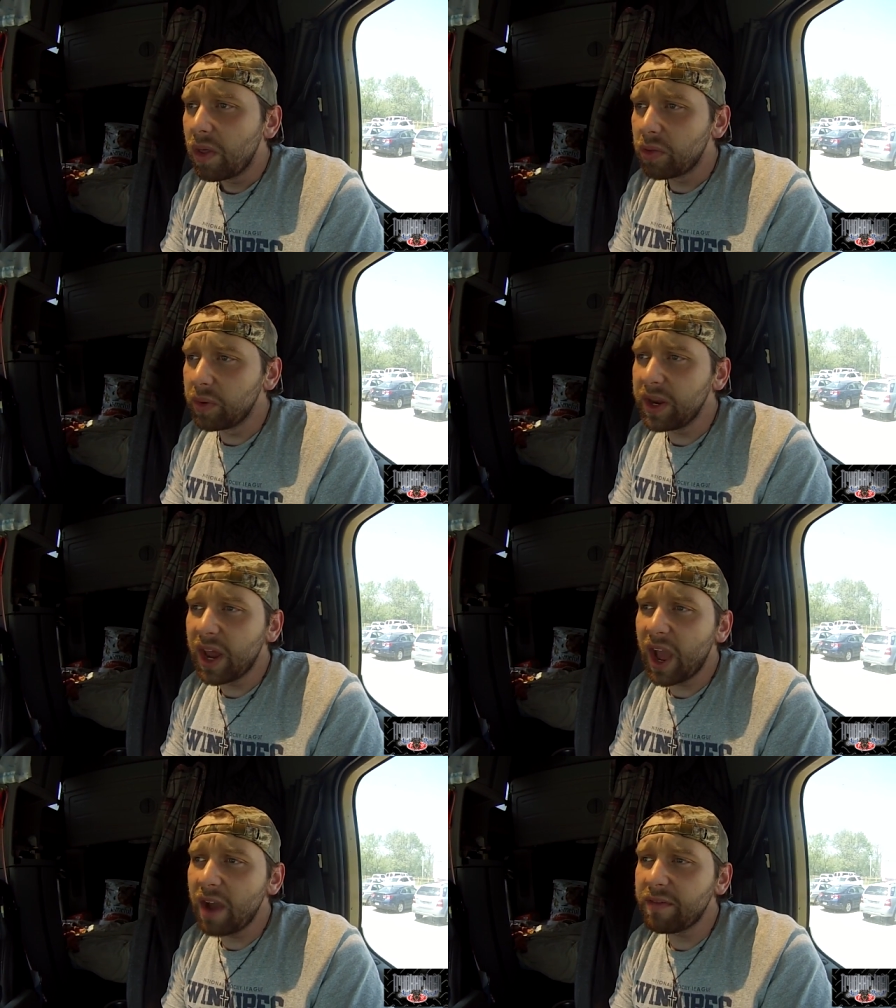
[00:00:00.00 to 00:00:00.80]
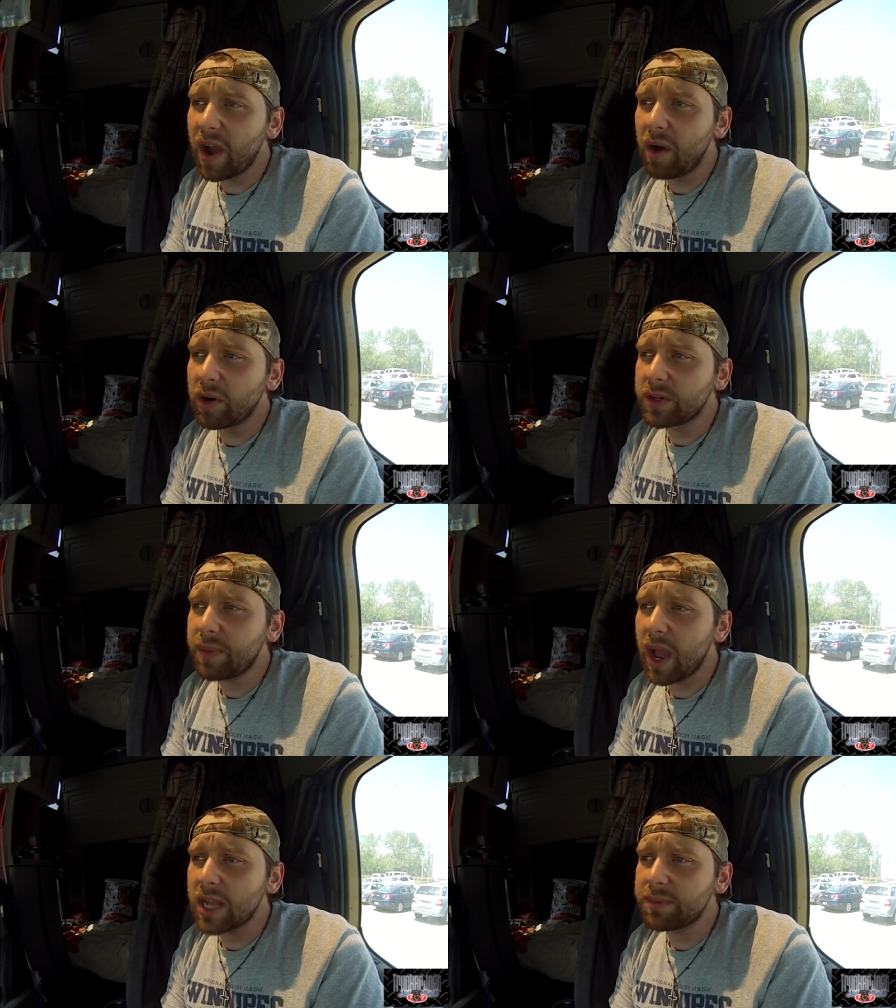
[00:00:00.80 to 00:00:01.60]
3.5 hours
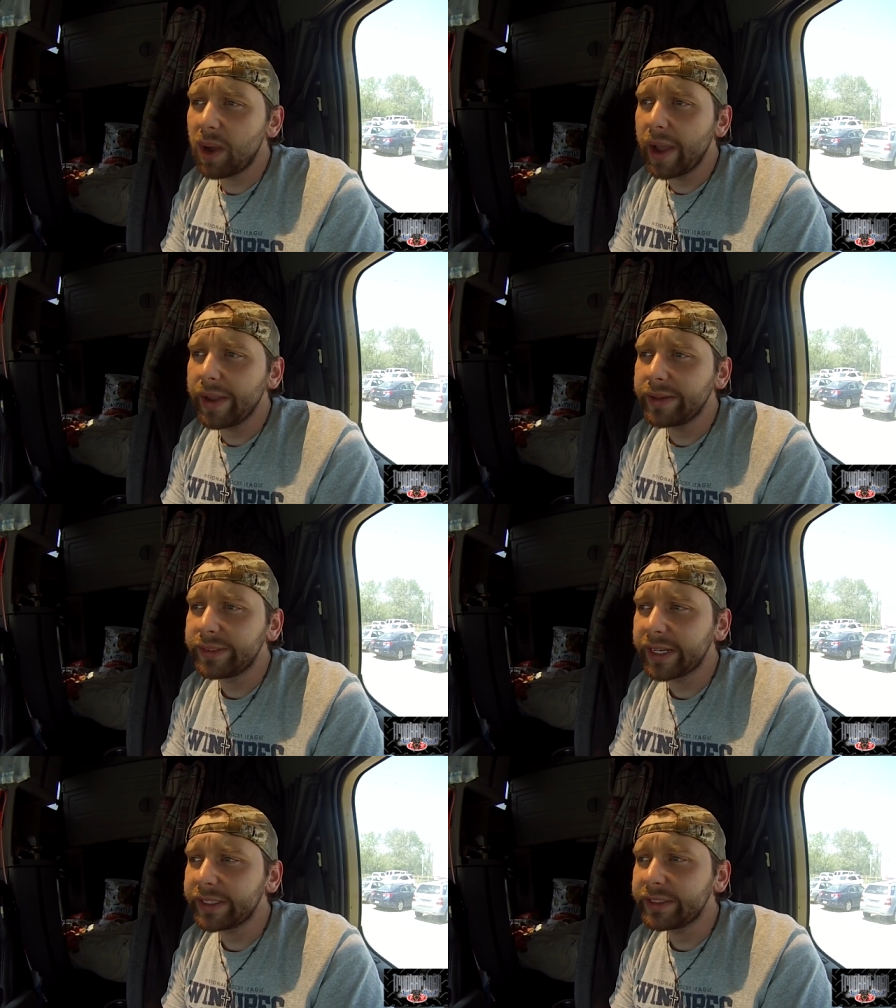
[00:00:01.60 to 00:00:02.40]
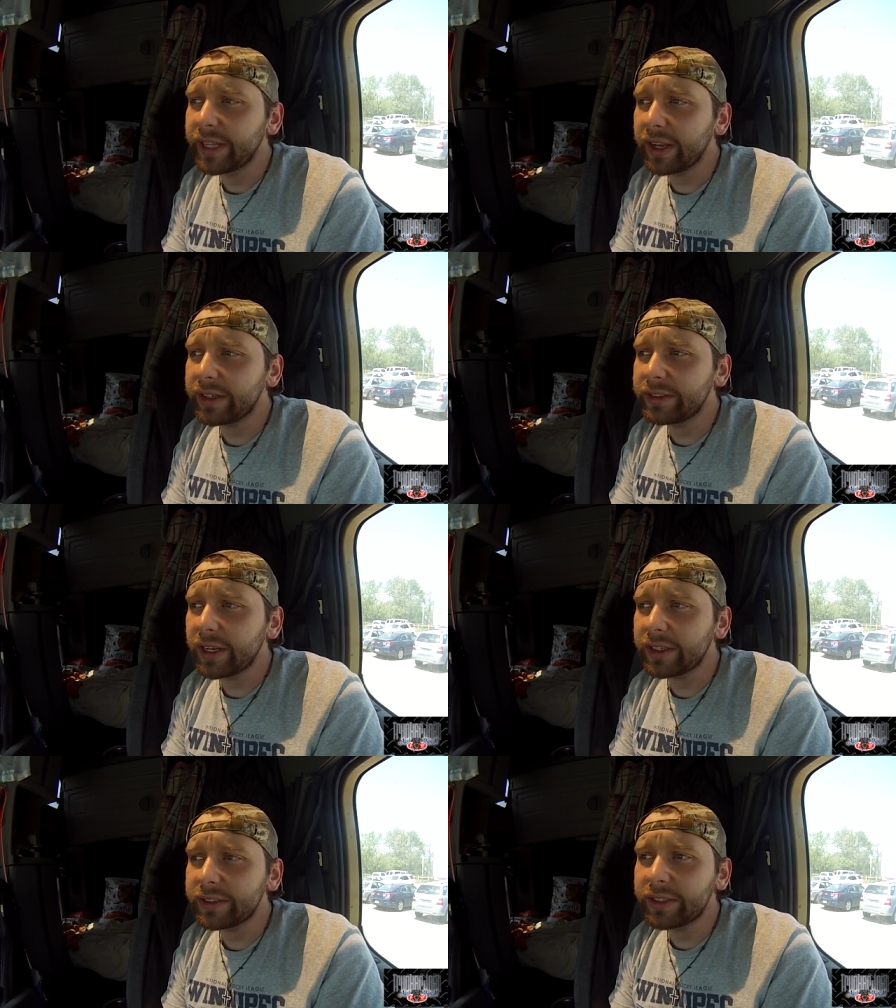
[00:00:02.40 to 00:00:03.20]
pass by. Tick, tick, tick,
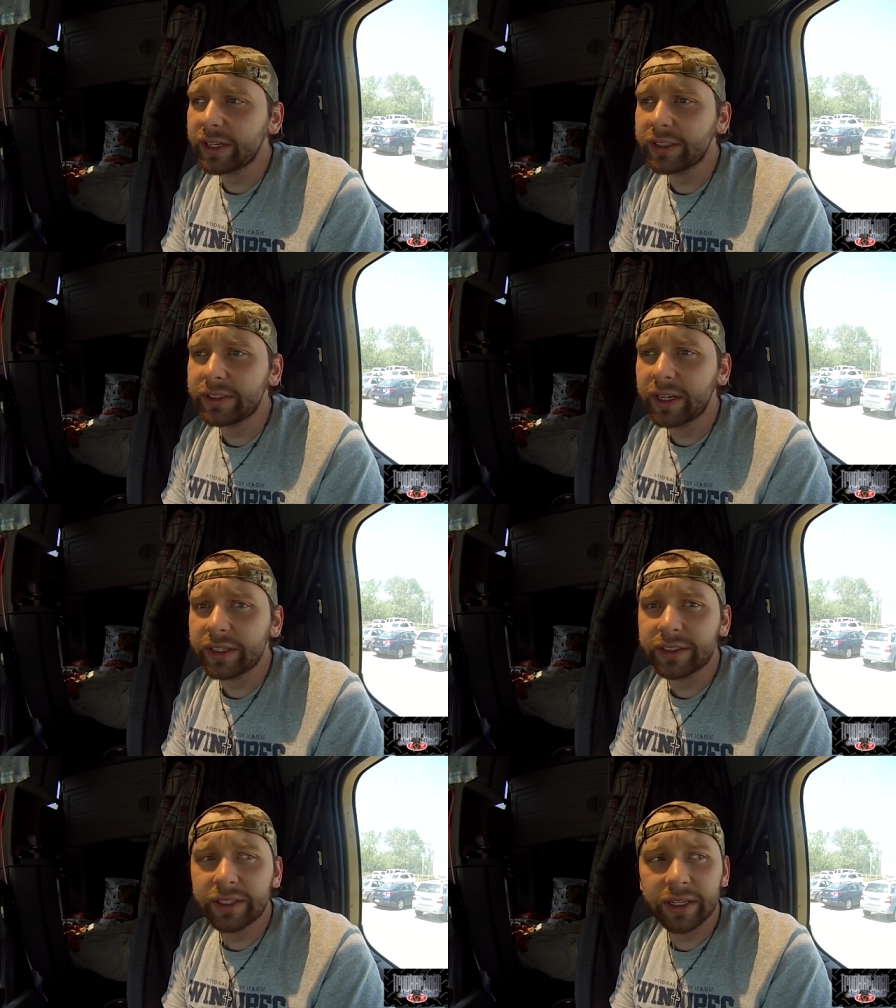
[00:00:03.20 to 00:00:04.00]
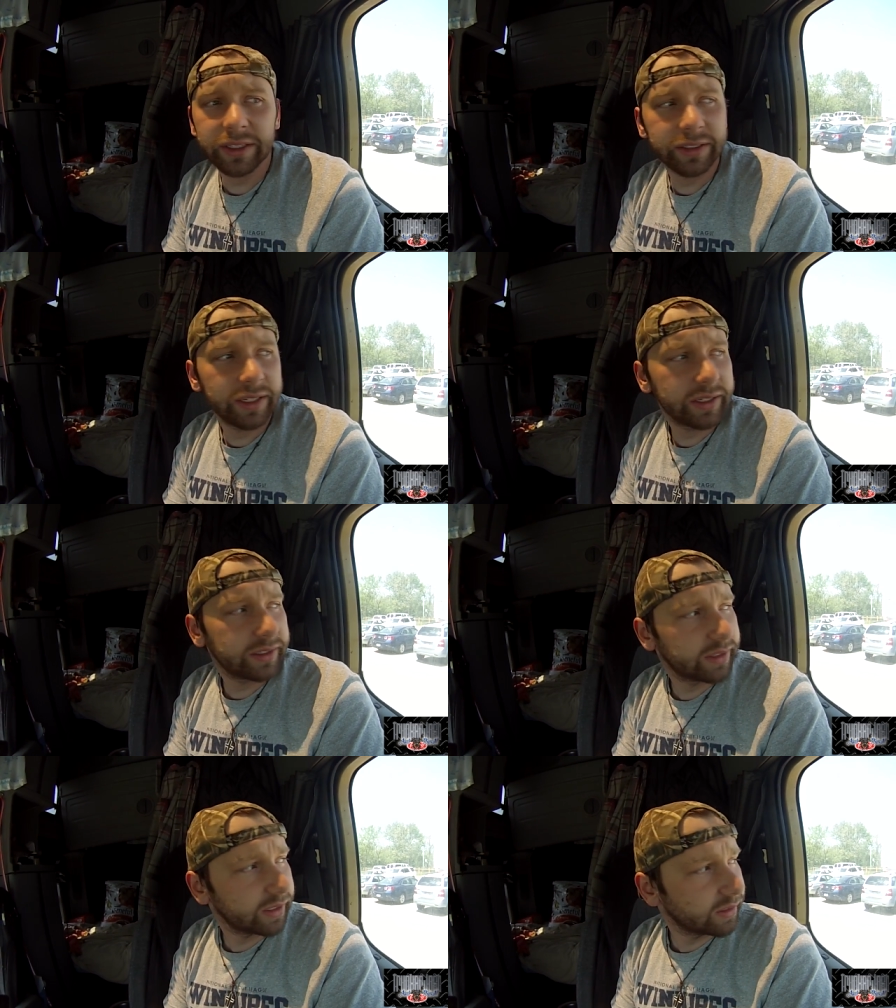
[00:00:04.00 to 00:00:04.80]
tick, tick, tick, tick,
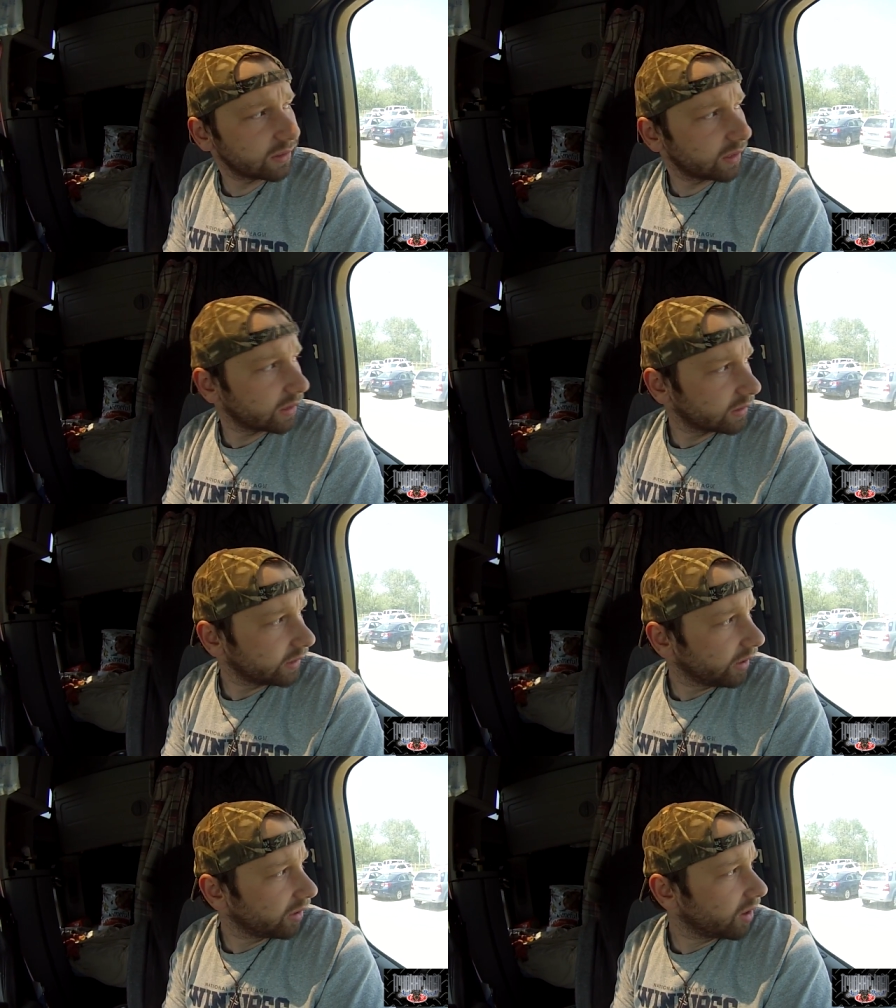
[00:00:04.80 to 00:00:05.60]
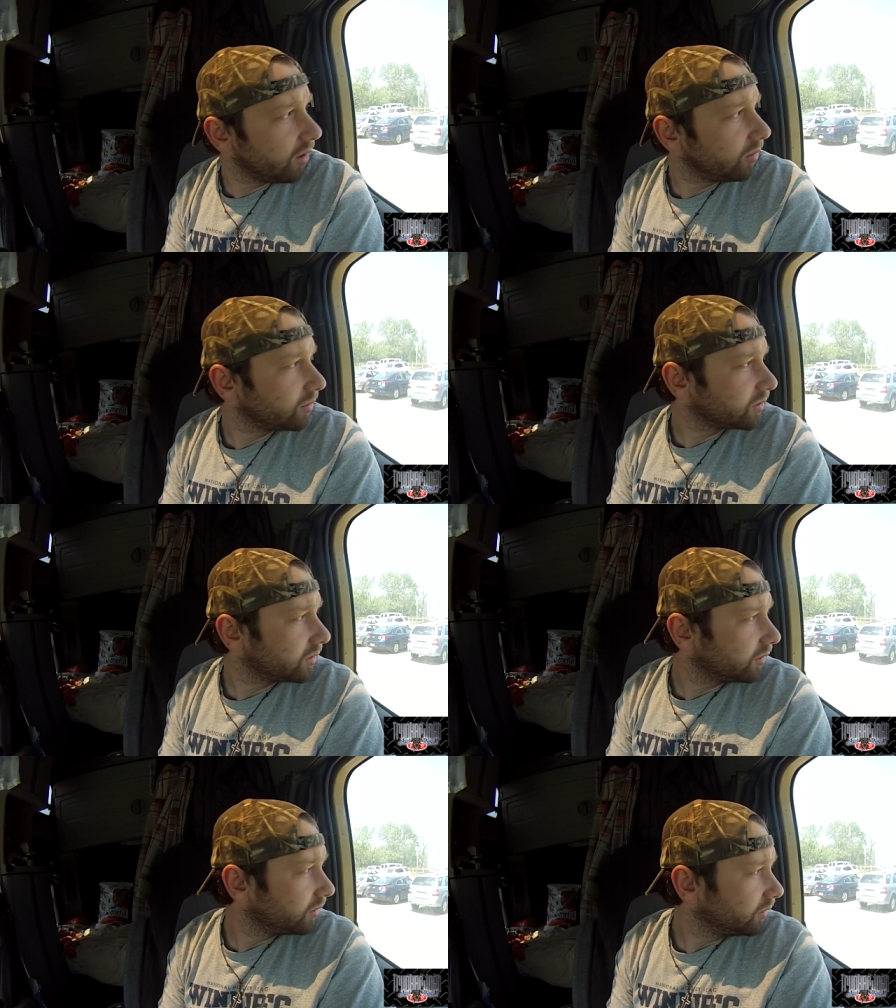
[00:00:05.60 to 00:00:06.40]
tick, tick. There it goes.